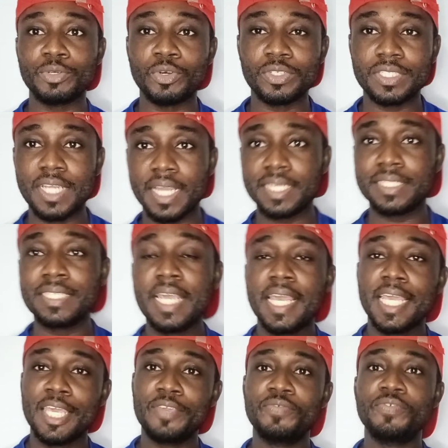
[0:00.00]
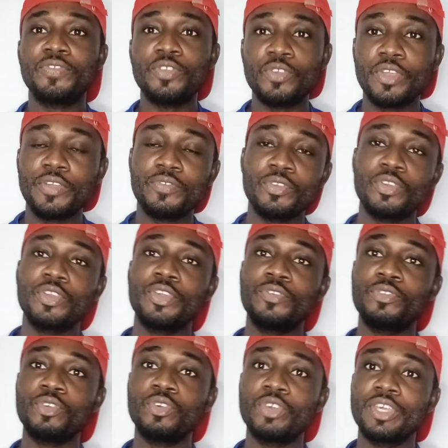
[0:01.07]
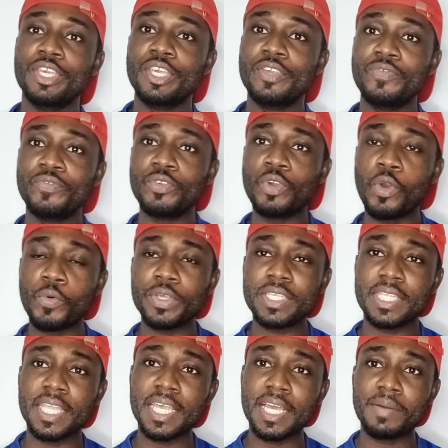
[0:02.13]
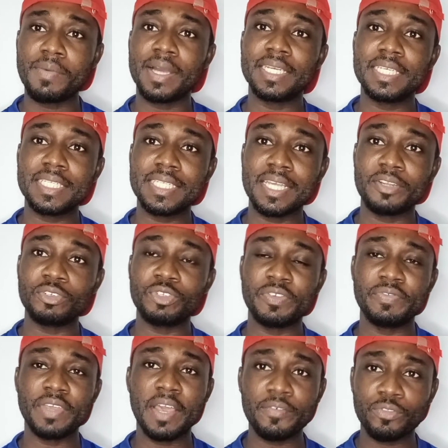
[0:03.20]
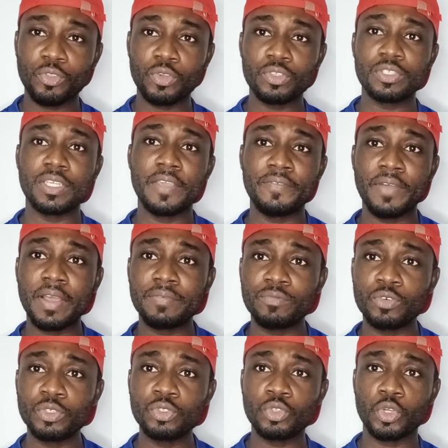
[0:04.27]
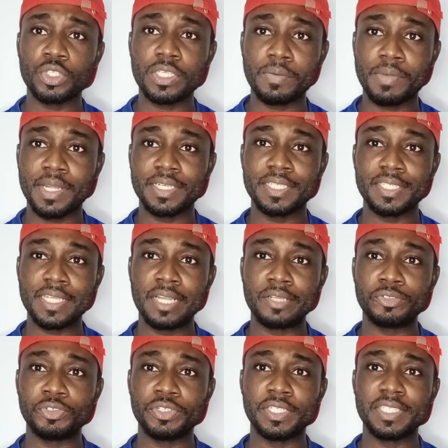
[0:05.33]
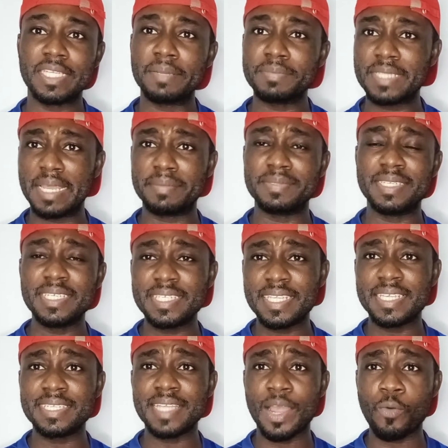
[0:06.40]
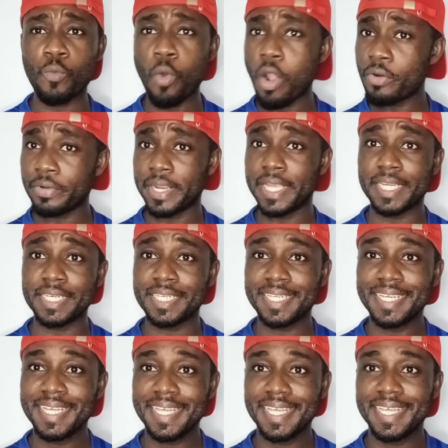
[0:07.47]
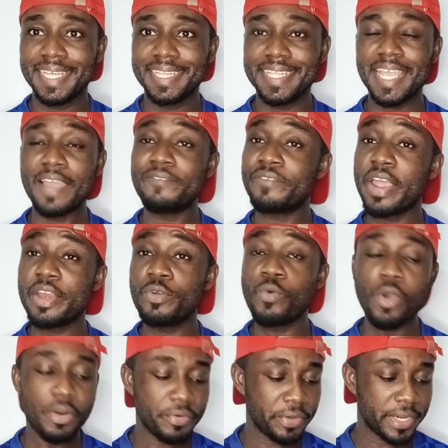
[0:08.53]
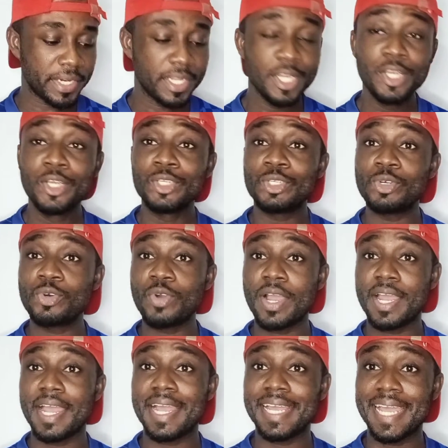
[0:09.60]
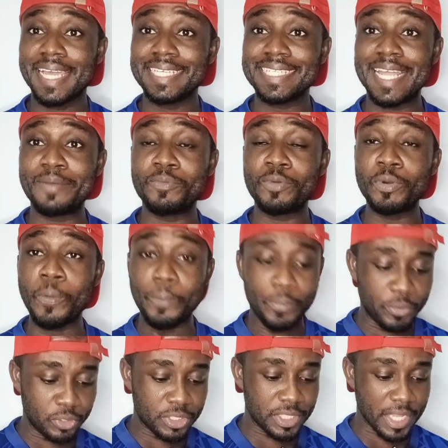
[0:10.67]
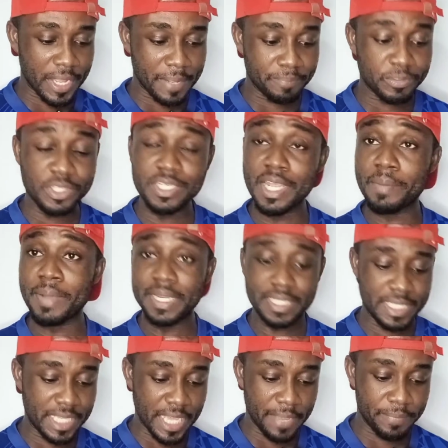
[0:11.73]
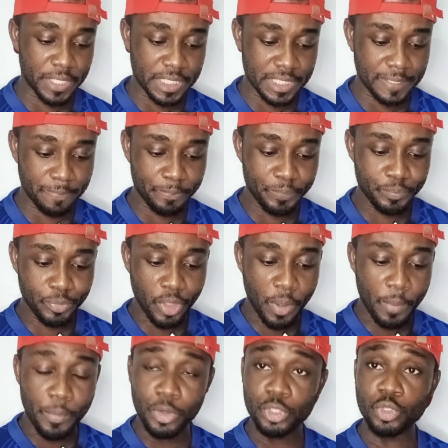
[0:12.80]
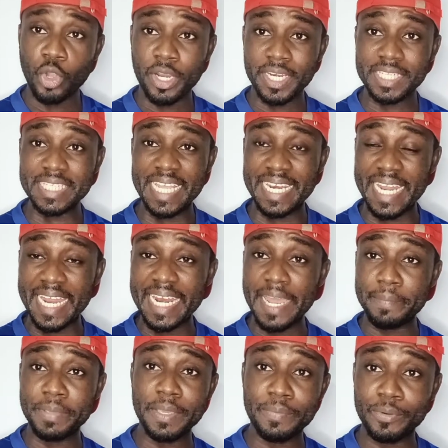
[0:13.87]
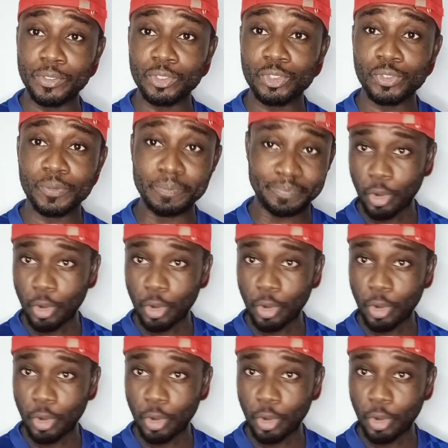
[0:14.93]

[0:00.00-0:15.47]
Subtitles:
because guys, if you always think about this country, if you have good thoughts about this country, sometimes these things are worrying. They are very worrying. So guys, I'm going to put senior man DKB's post on it and other people's